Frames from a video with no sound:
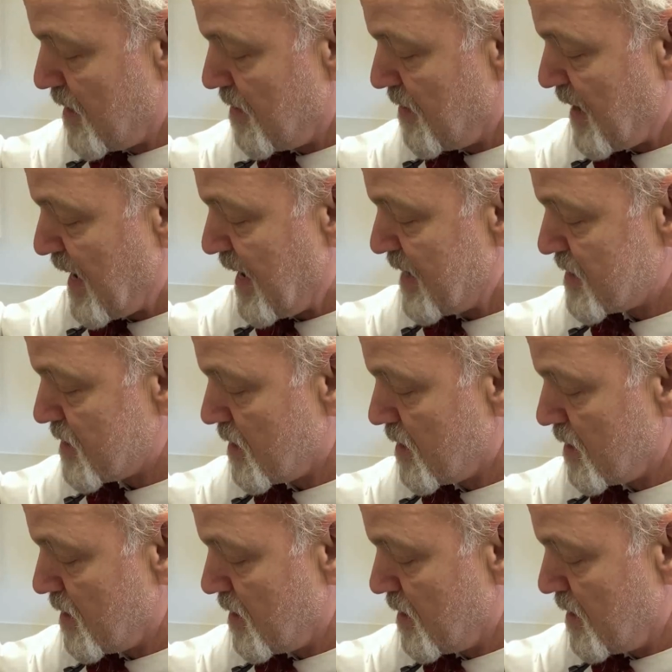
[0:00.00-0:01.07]
that
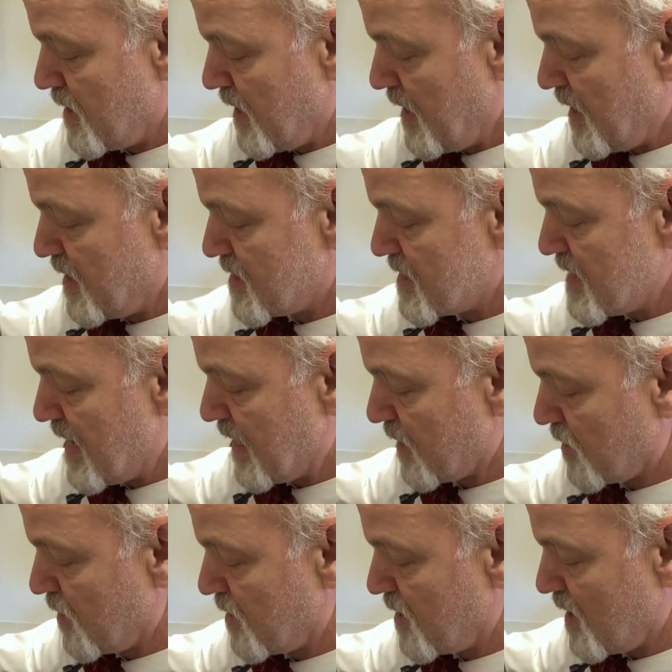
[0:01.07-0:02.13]
is
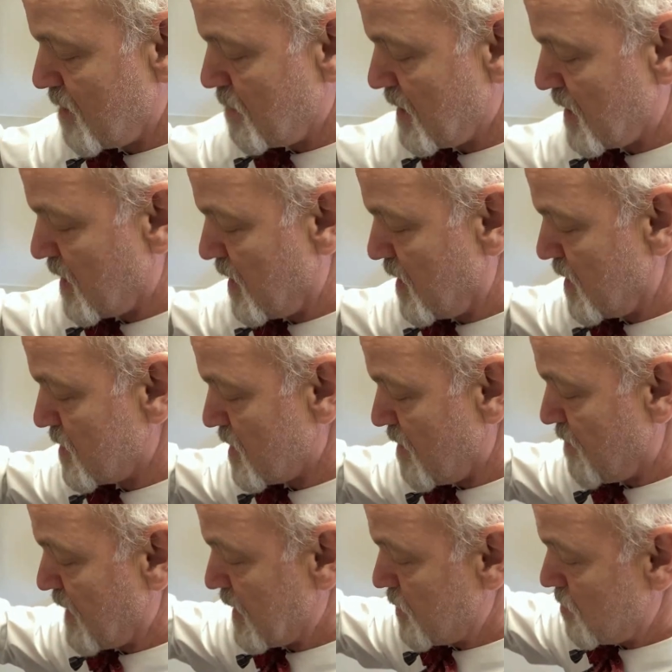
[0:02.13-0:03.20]
not a good thing because,
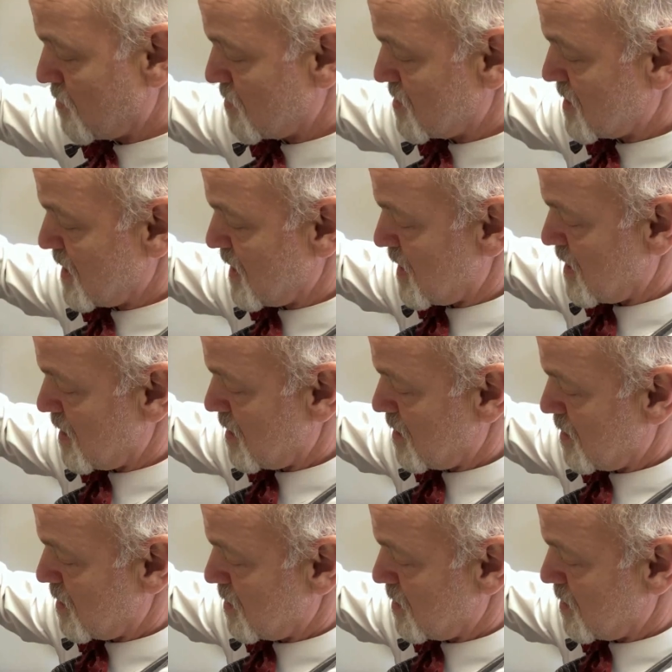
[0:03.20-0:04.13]
in fact, you can see